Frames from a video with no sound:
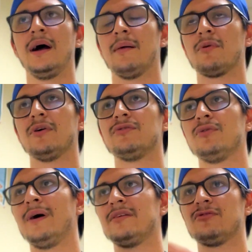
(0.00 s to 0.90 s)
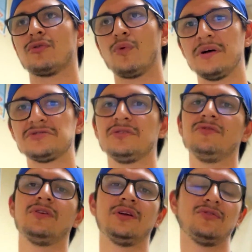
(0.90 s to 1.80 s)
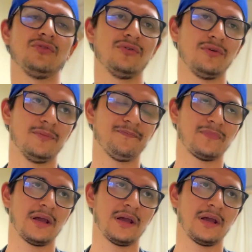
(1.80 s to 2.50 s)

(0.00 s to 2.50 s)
I'm going to answer questions. You need to